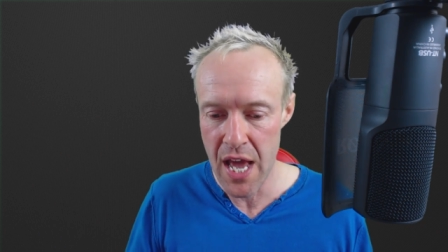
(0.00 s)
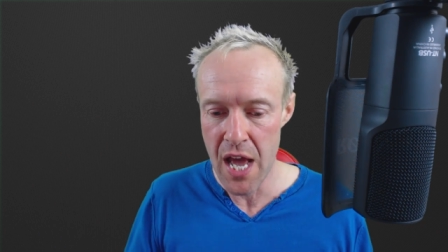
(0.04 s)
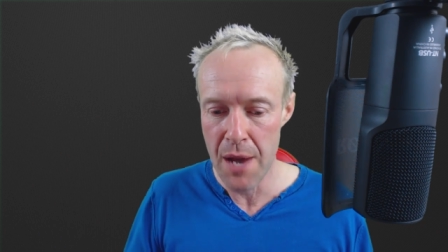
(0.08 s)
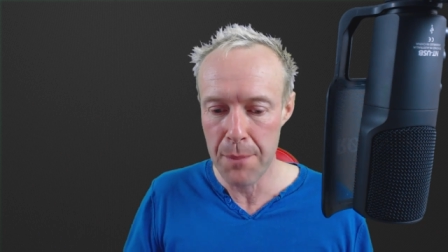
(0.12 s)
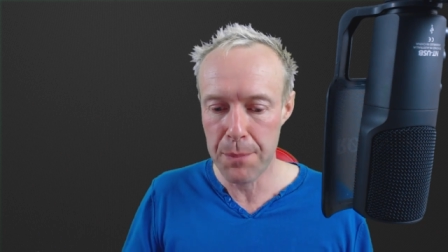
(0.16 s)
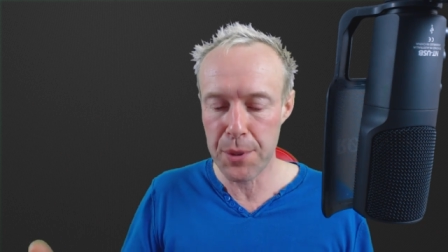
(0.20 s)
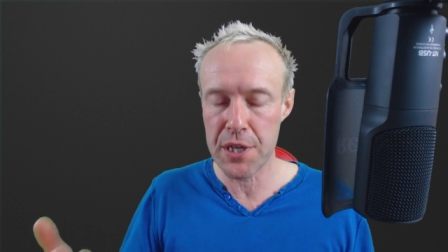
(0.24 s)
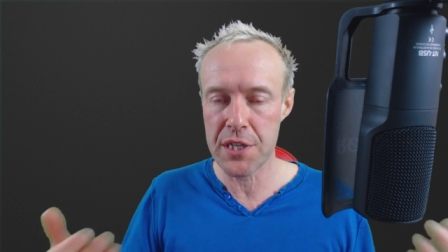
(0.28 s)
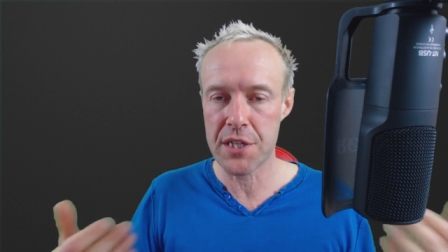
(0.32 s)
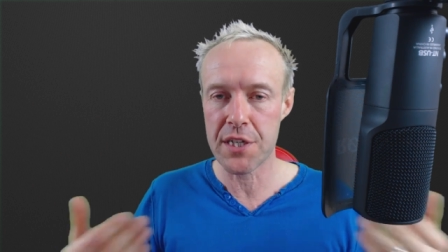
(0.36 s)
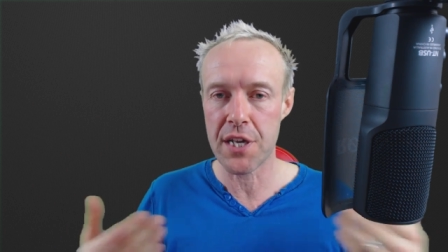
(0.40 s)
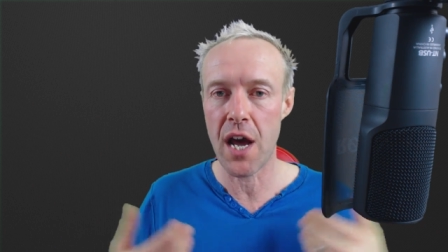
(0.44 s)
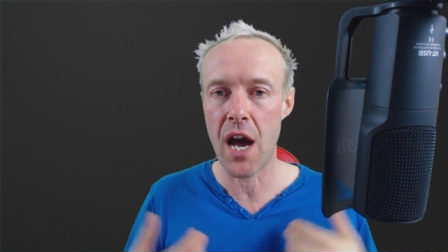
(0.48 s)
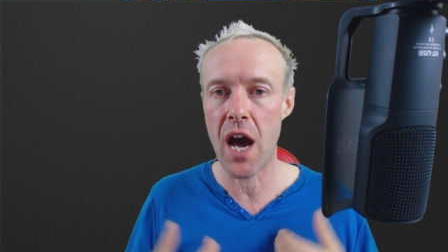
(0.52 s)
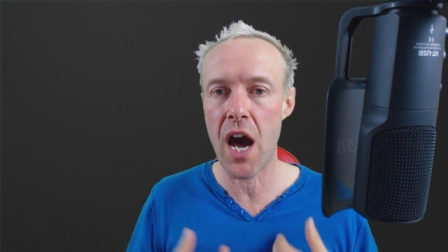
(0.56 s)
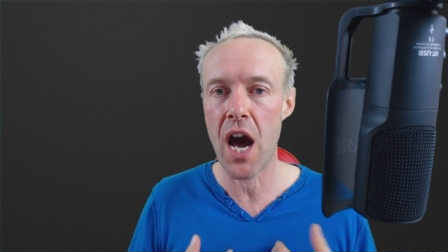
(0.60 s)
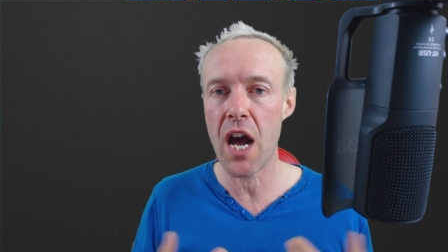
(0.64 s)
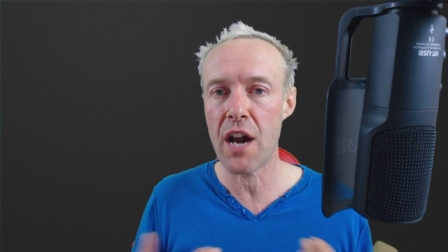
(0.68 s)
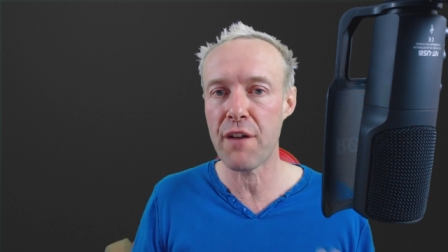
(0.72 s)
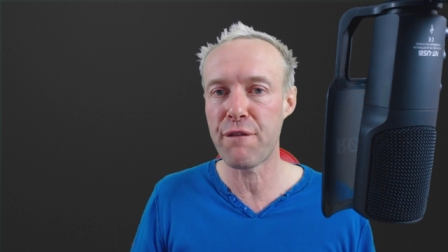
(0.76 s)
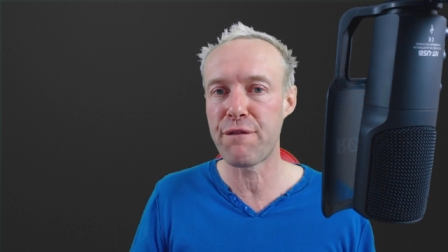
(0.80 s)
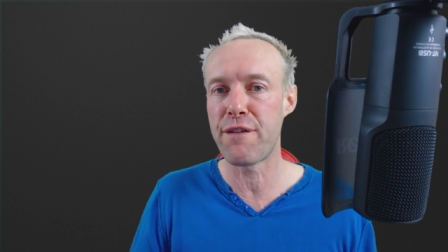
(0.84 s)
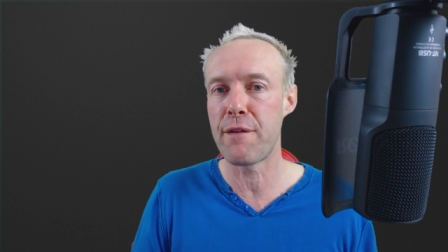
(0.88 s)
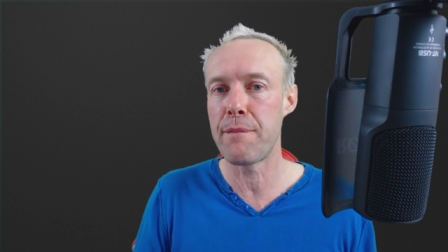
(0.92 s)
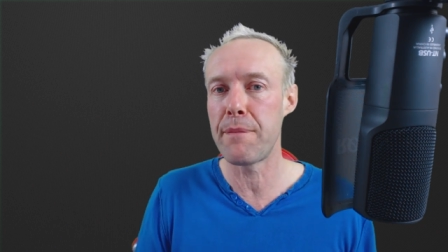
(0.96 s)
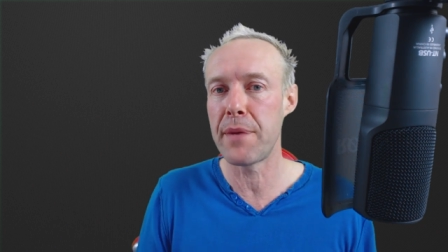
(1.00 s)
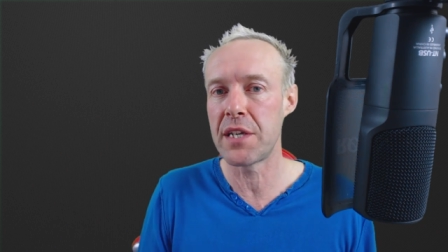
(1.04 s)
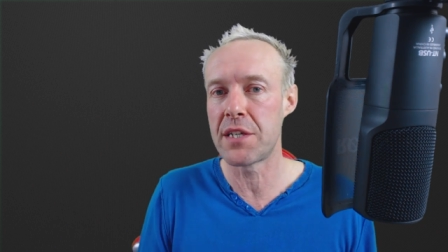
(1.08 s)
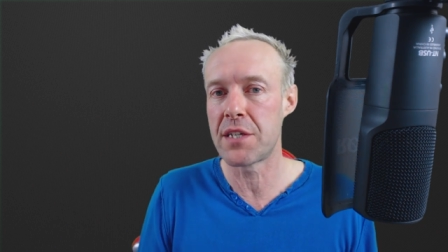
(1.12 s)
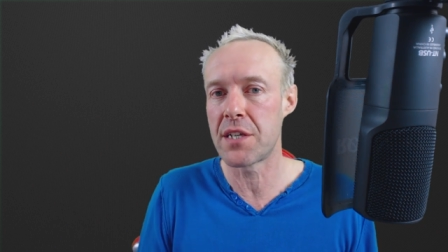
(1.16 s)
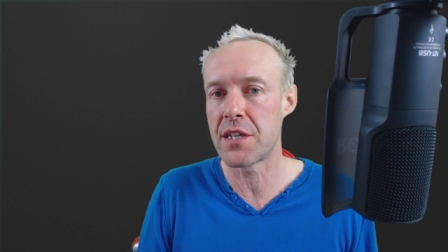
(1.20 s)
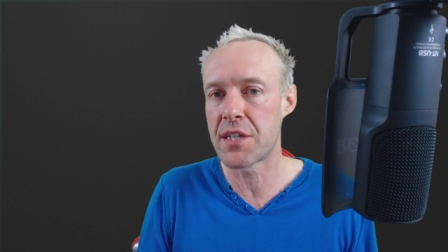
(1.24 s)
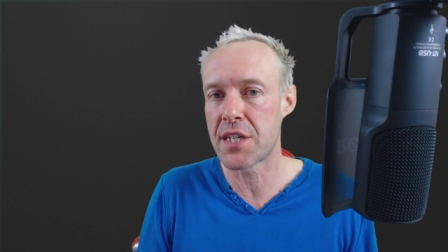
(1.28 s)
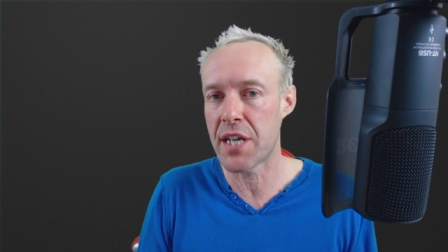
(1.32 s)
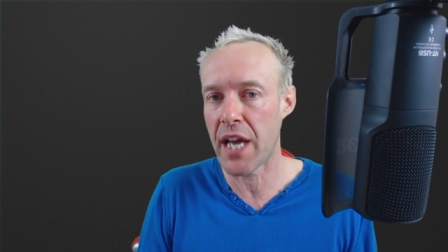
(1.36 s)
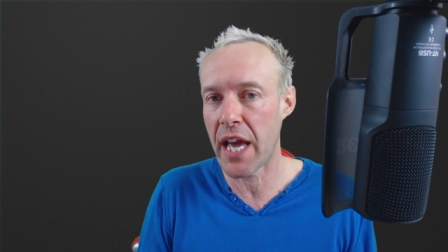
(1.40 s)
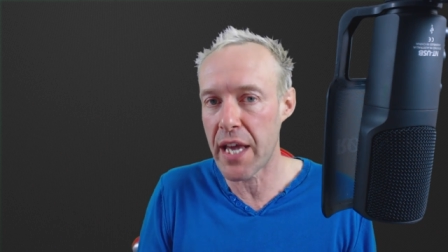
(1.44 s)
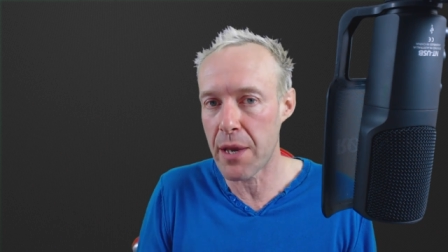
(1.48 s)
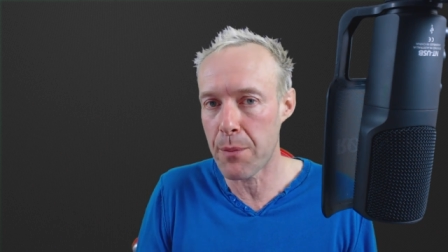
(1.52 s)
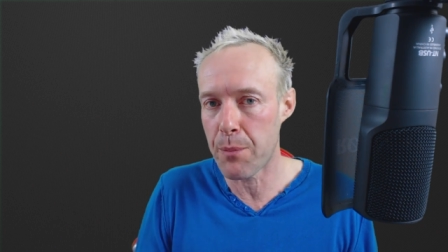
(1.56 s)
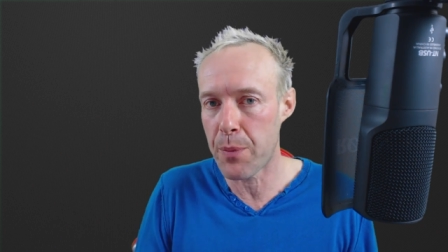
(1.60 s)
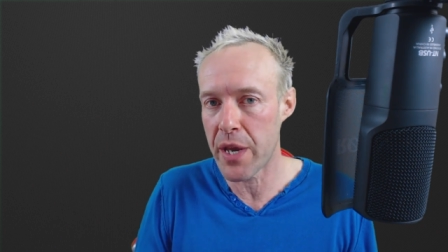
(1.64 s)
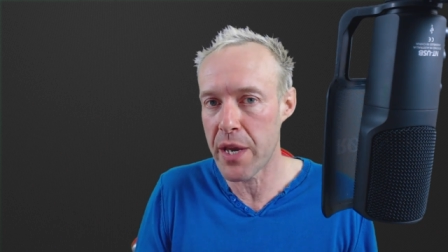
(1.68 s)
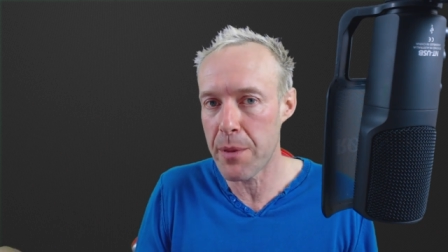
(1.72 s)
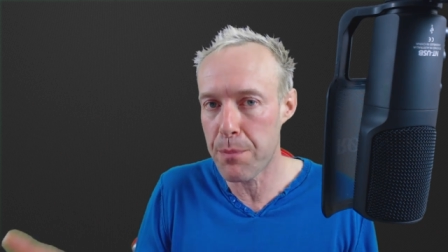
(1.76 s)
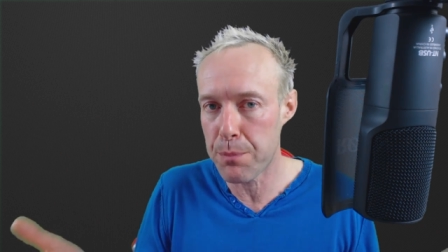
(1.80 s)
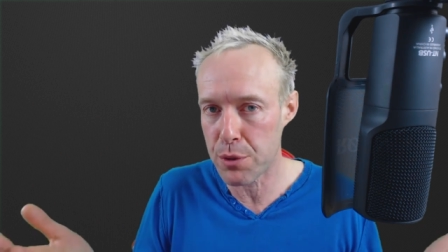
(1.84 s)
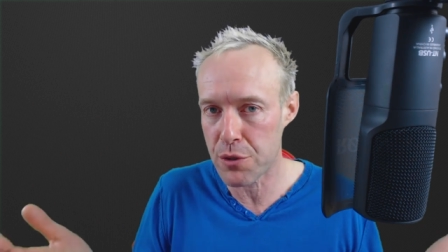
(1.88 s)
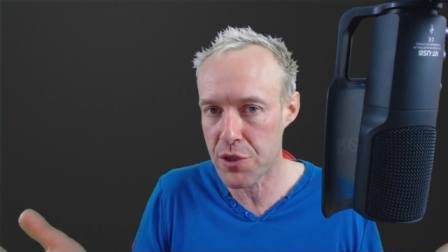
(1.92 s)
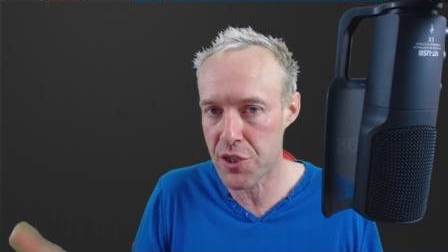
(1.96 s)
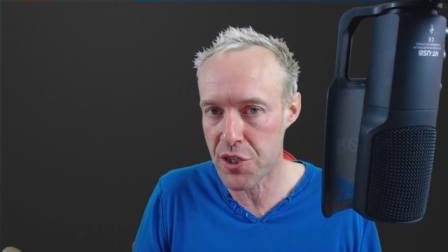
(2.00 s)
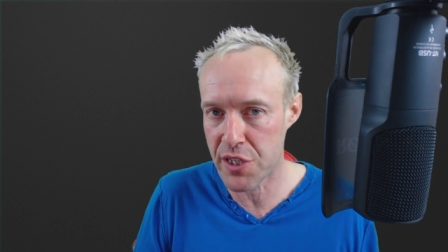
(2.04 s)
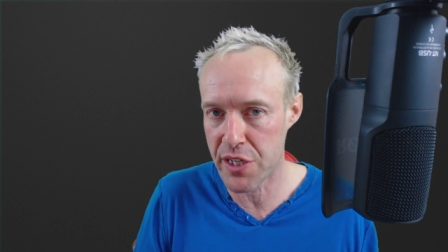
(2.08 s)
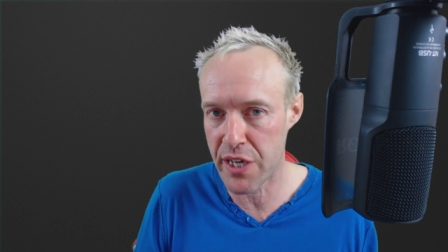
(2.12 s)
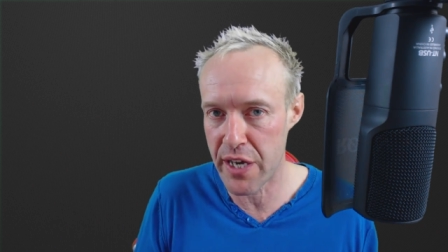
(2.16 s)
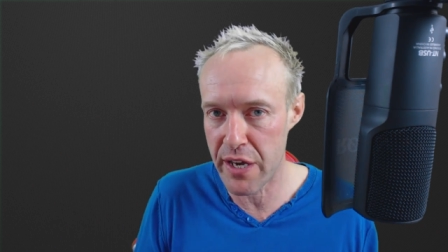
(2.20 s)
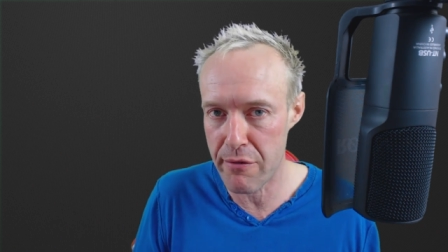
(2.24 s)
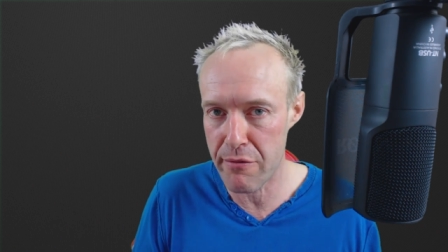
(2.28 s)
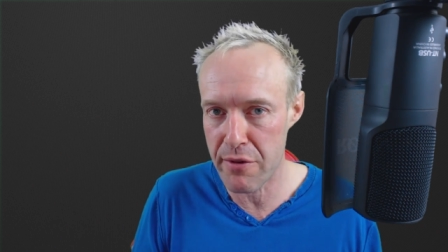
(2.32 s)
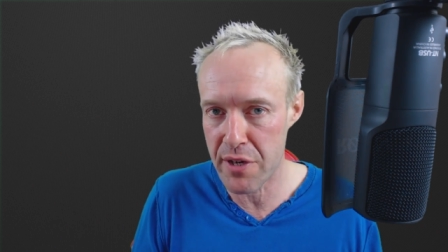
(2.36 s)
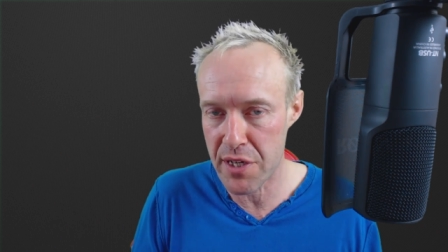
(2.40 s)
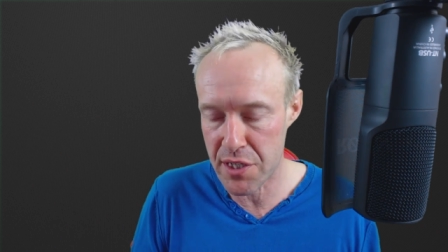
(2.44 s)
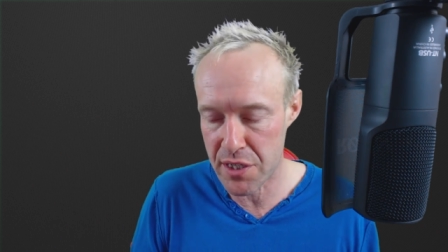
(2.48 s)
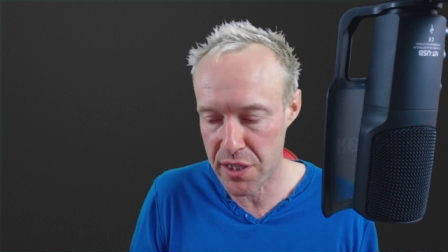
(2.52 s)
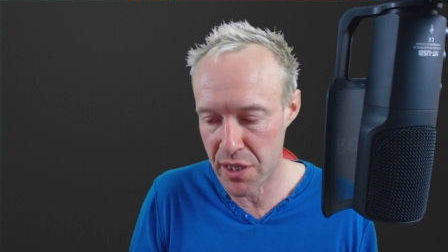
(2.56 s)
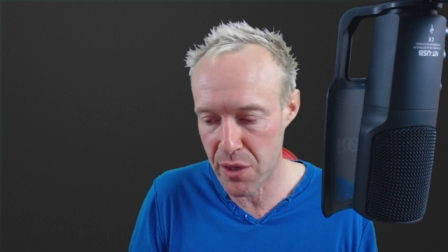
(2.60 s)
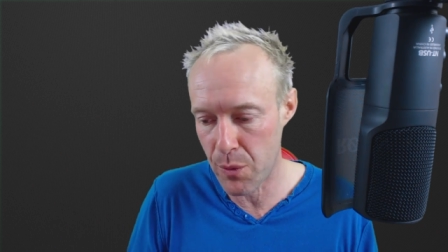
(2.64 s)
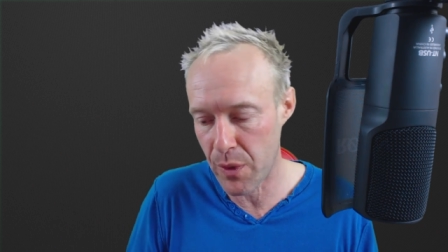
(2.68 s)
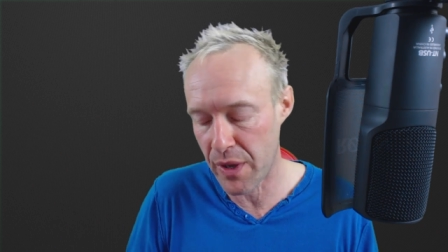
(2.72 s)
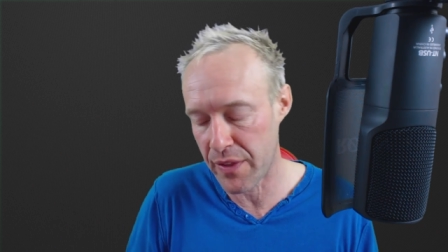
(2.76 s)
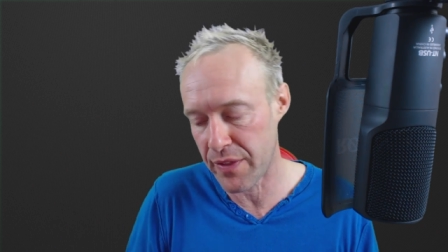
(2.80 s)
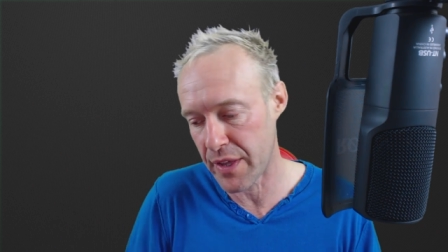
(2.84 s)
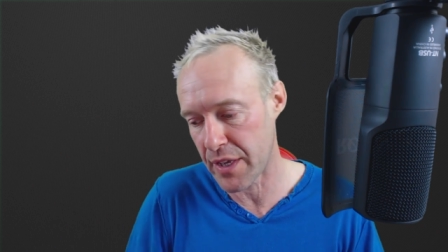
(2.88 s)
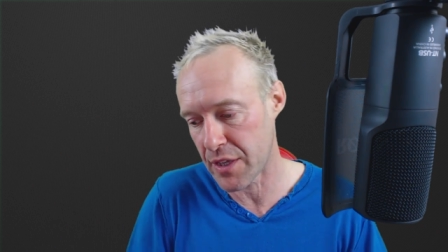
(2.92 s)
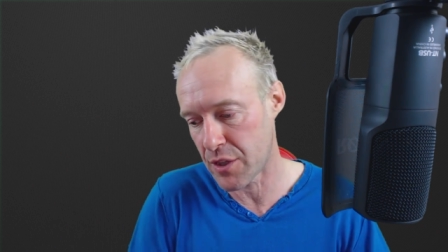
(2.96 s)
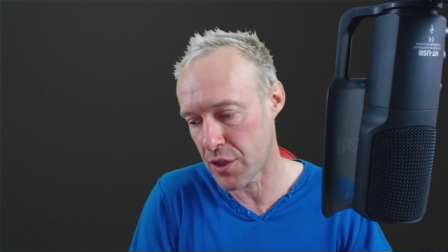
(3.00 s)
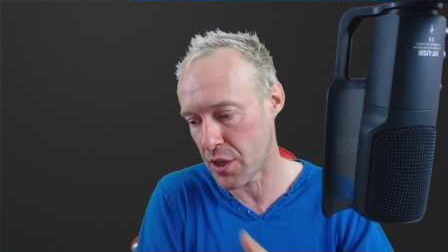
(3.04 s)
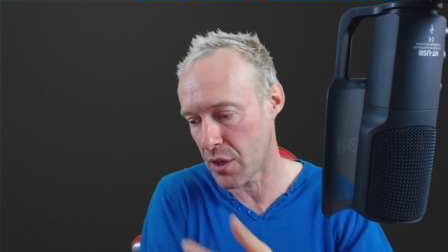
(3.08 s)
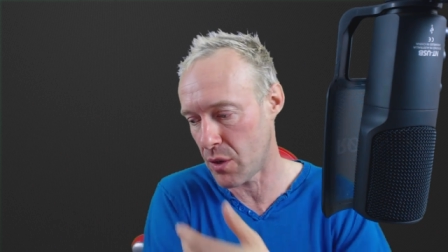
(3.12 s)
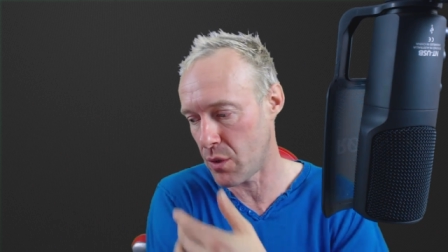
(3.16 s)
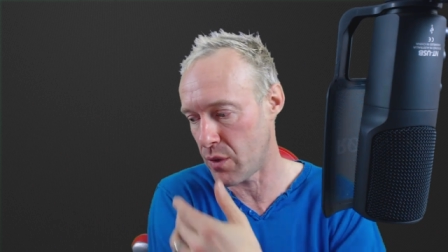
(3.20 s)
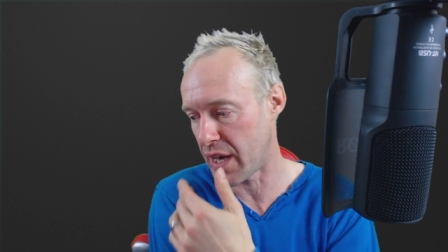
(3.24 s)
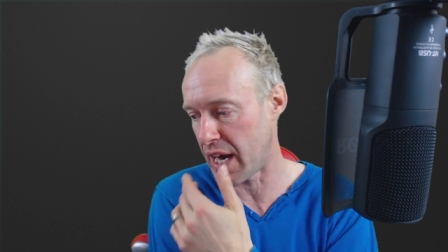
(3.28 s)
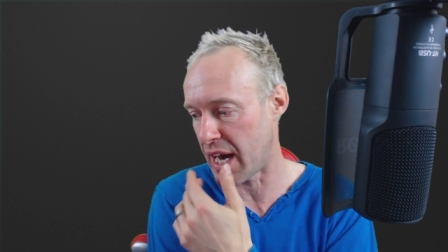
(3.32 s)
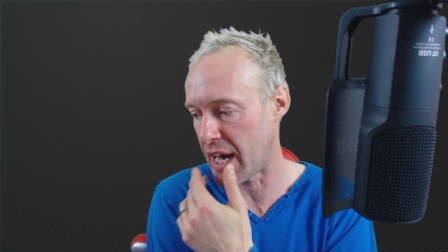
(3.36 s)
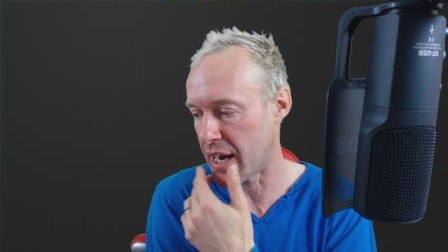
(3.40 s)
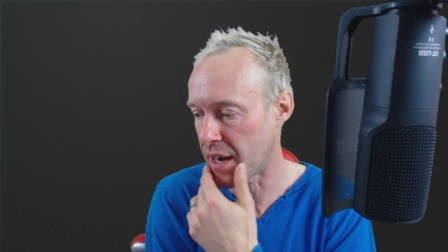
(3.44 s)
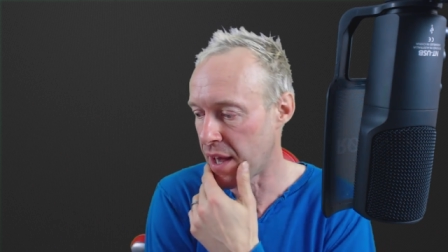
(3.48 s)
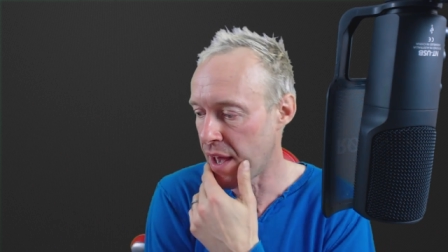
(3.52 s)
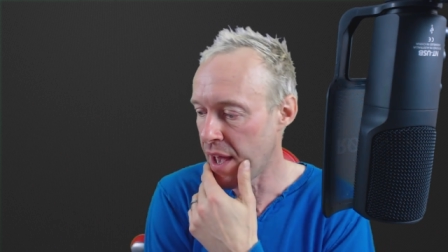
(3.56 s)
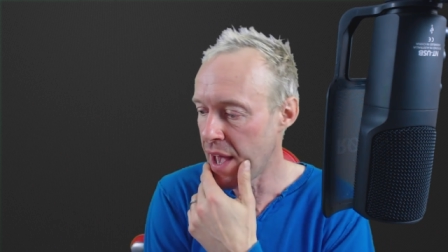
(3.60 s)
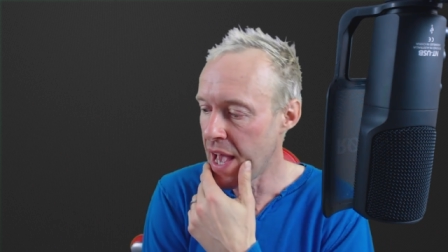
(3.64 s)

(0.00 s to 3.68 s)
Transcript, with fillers: but it's hard for me to take people seriously when they do that.